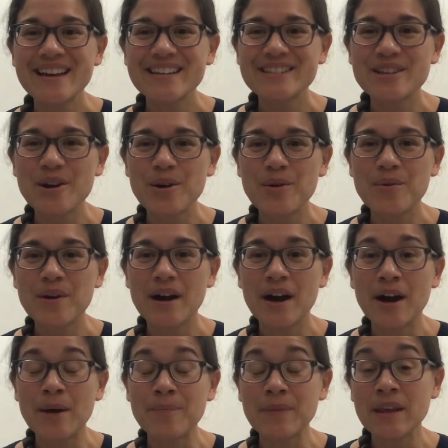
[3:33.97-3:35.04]
So
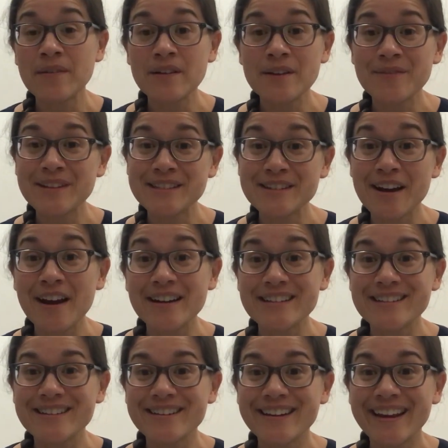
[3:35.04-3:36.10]
even if it's not
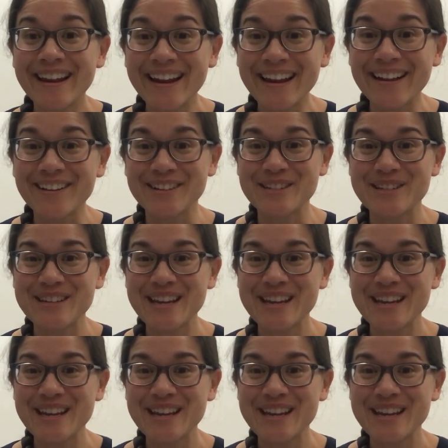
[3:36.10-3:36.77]
in English,